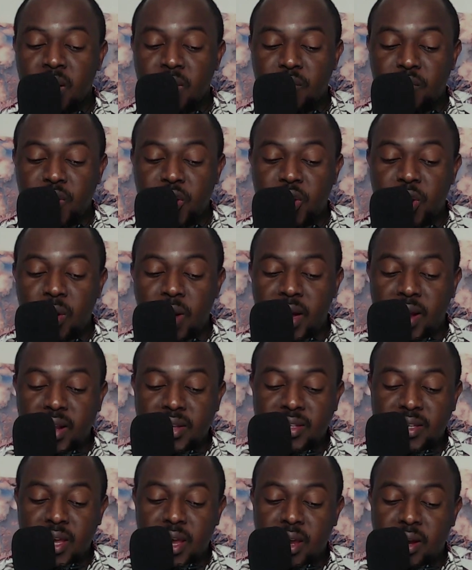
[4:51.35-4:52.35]
video
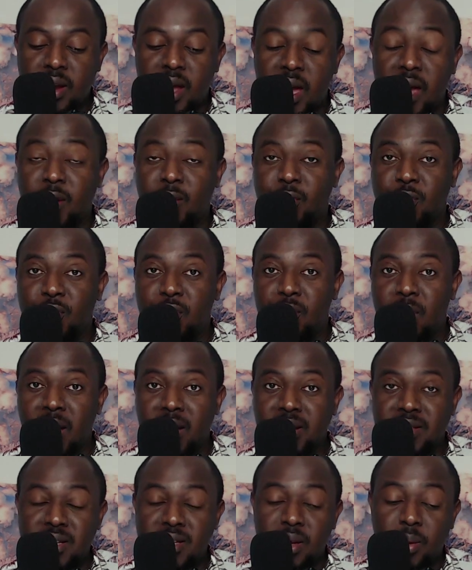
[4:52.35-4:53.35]
editing, article
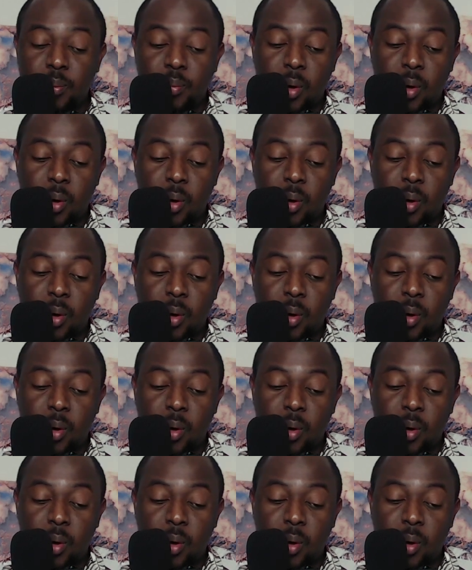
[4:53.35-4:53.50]
writing,